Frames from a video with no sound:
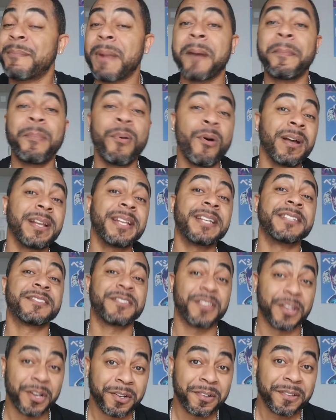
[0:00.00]
My point
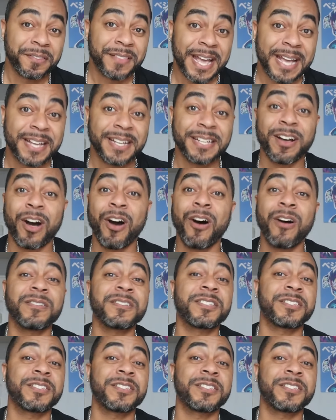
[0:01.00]
is, though, that it all